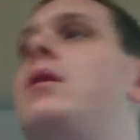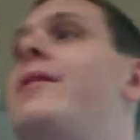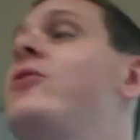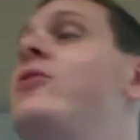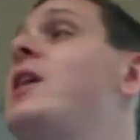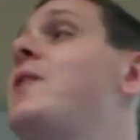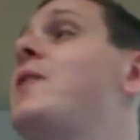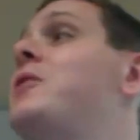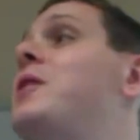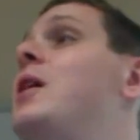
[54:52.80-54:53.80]
That's all I
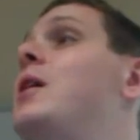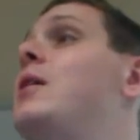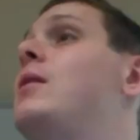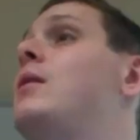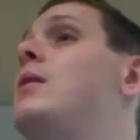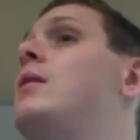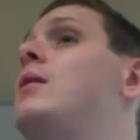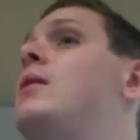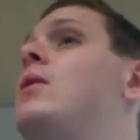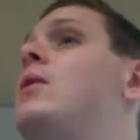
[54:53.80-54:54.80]
got for today.
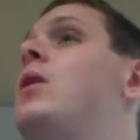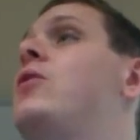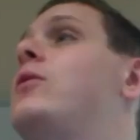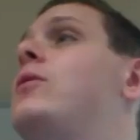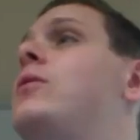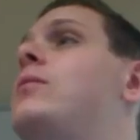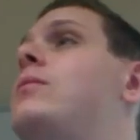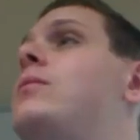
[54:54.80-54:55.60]
Questions?